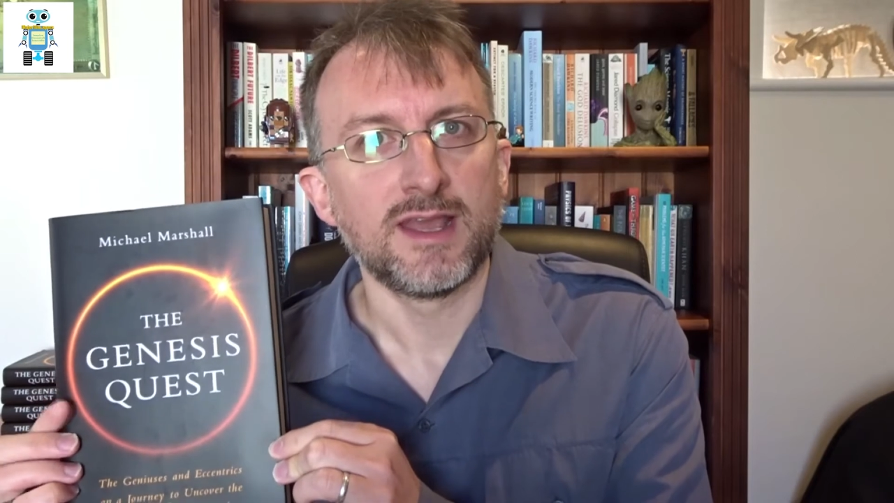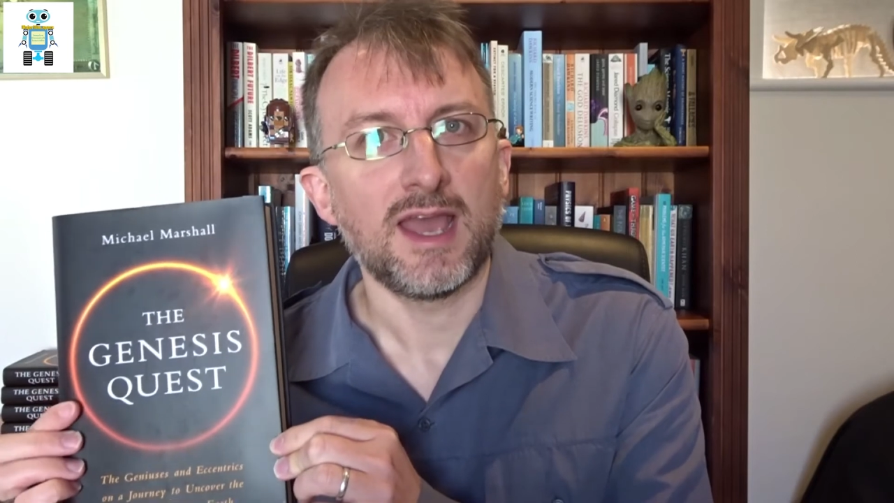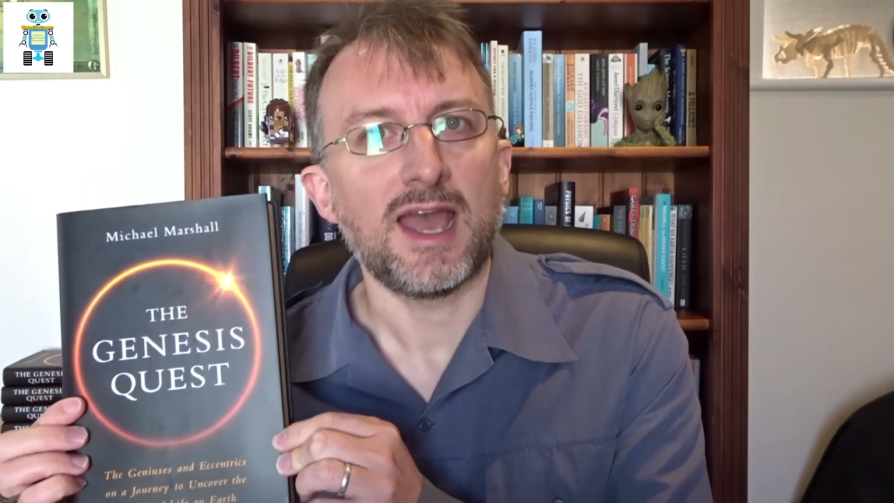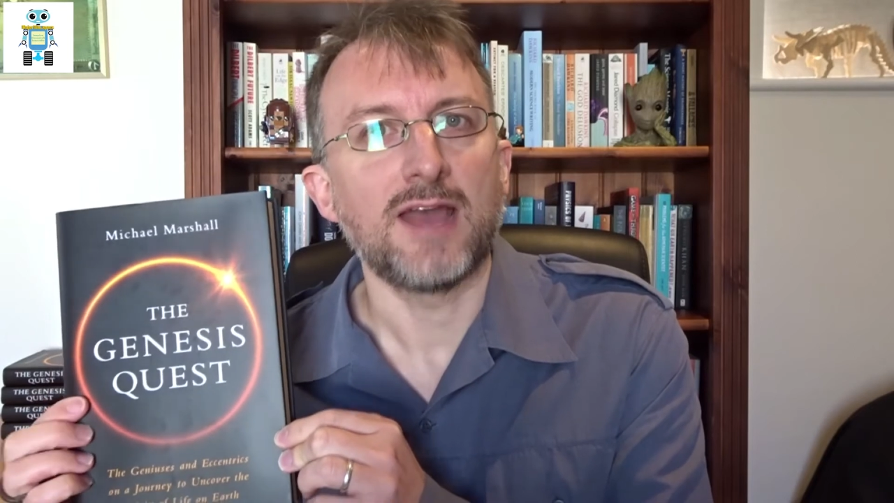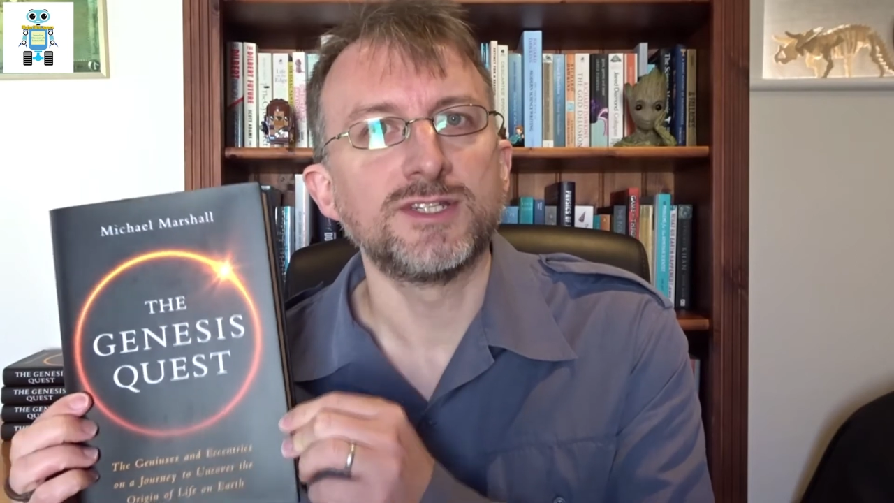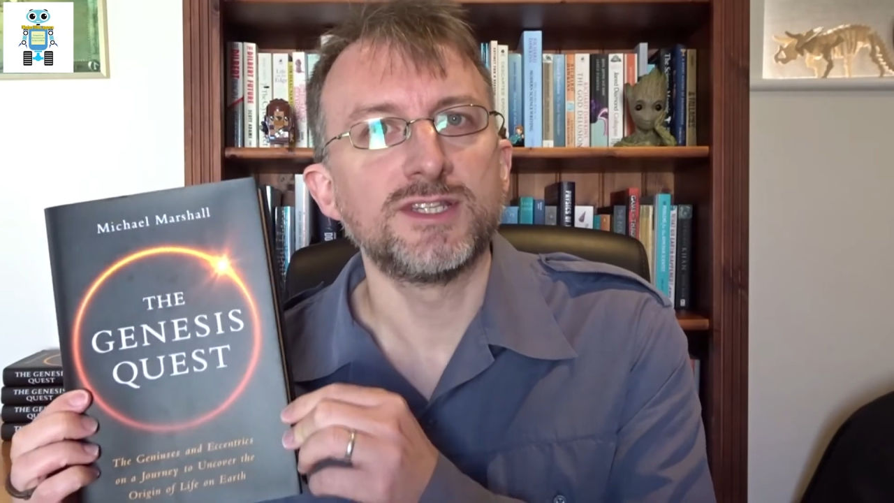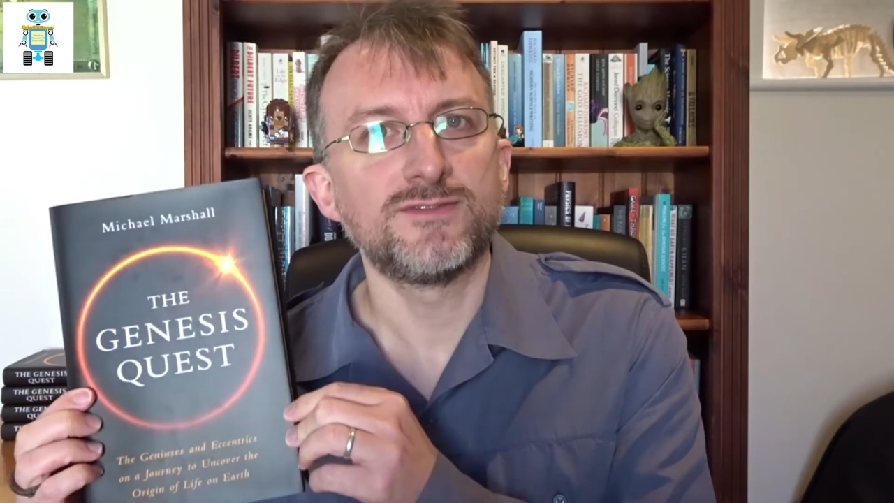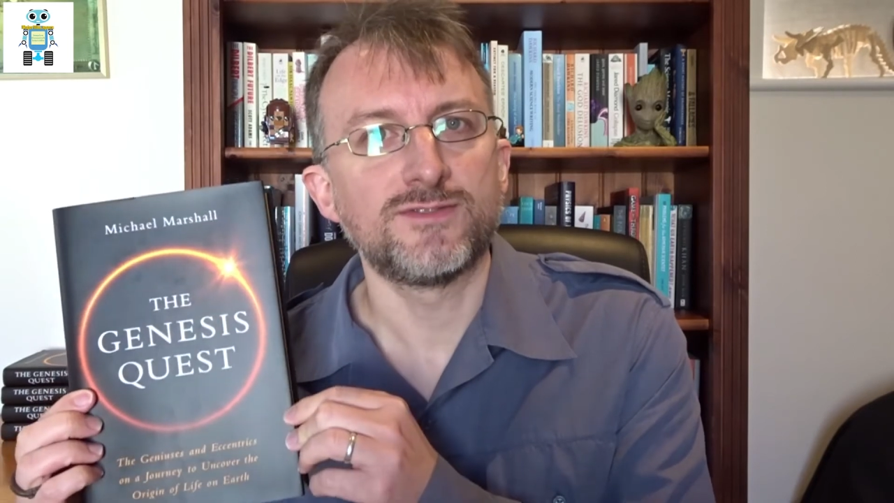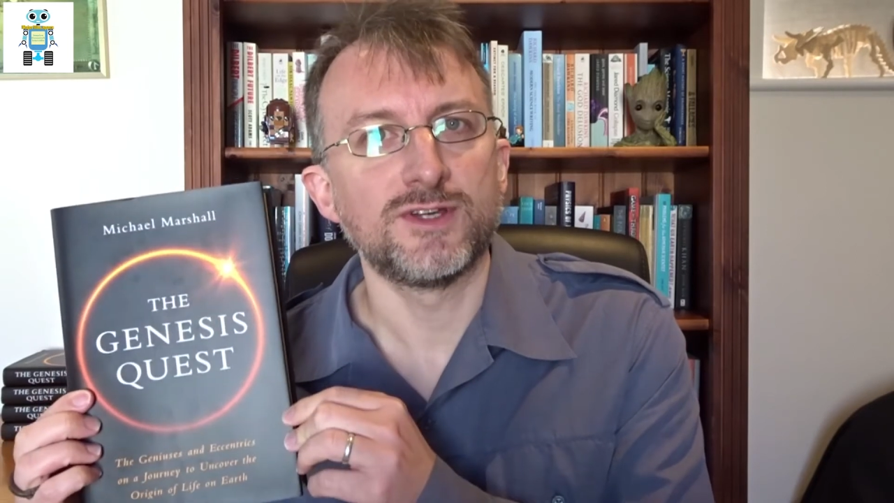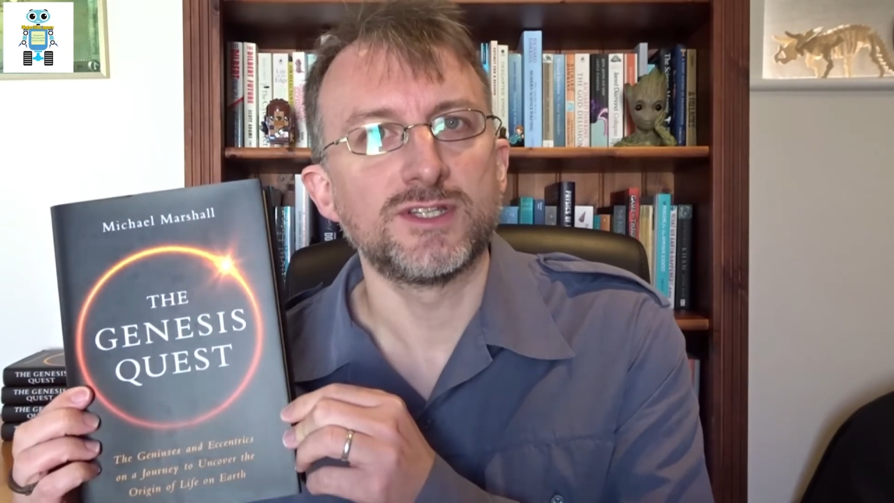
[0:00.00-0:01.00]
How did the
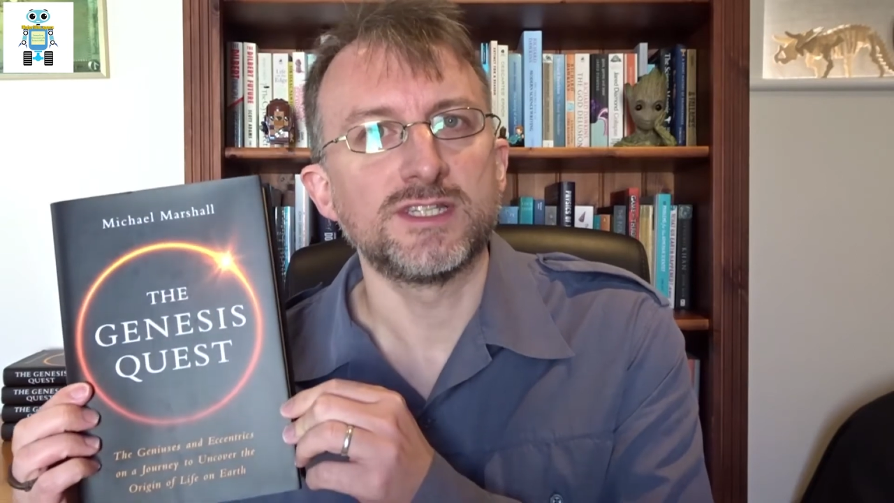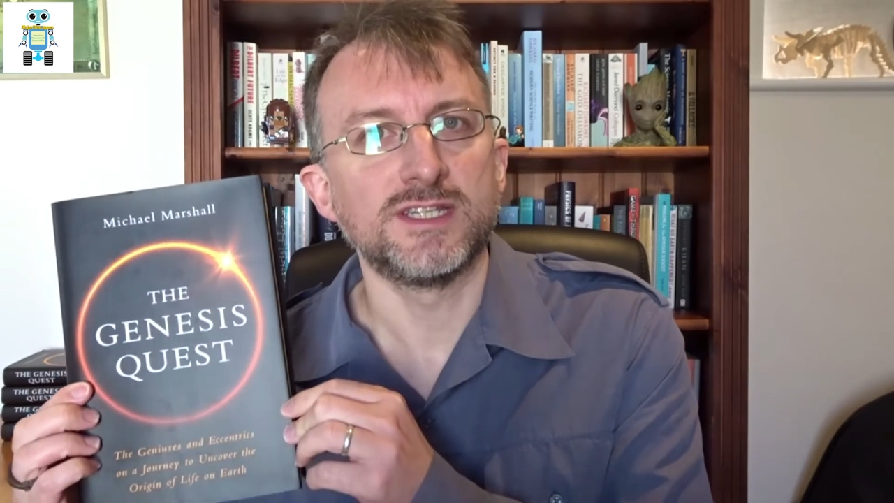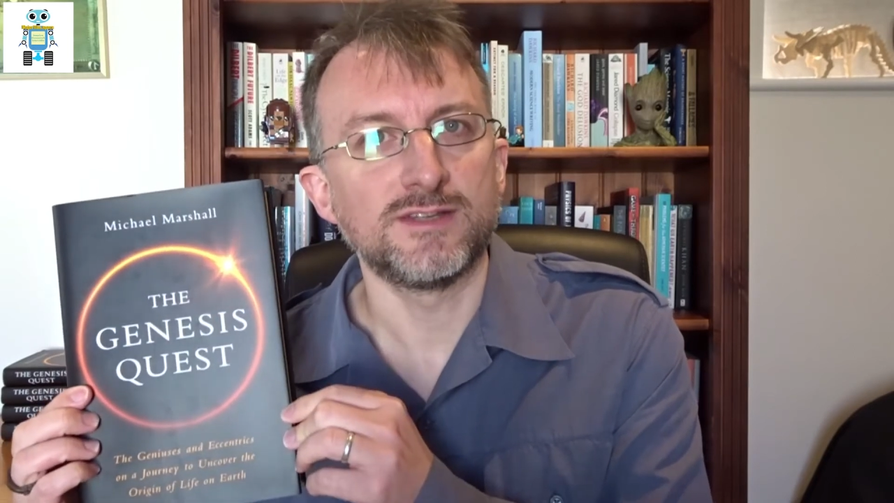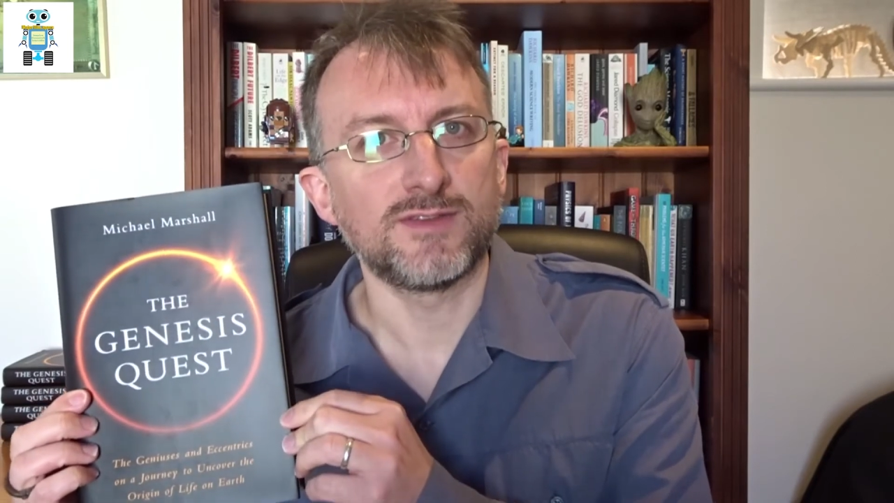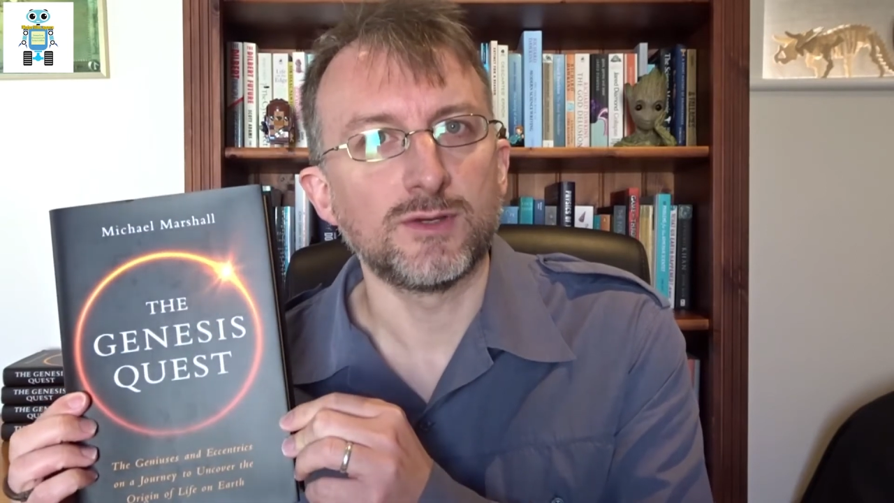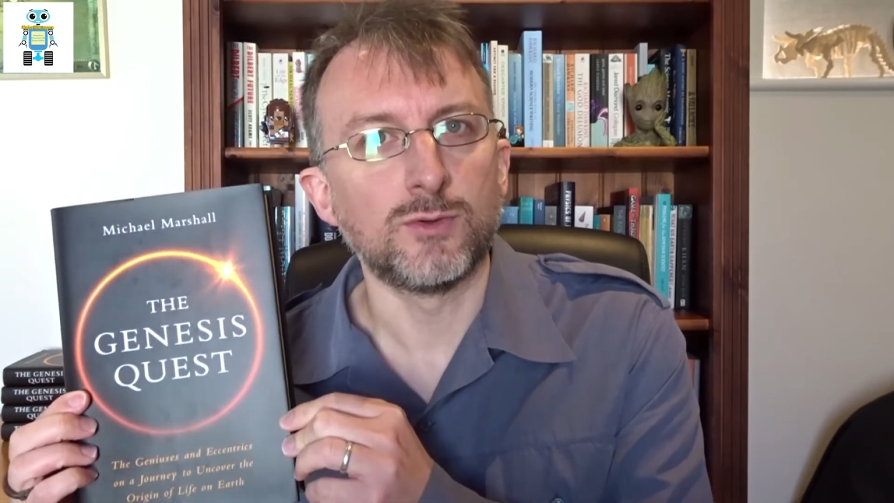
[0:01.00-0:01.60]
first living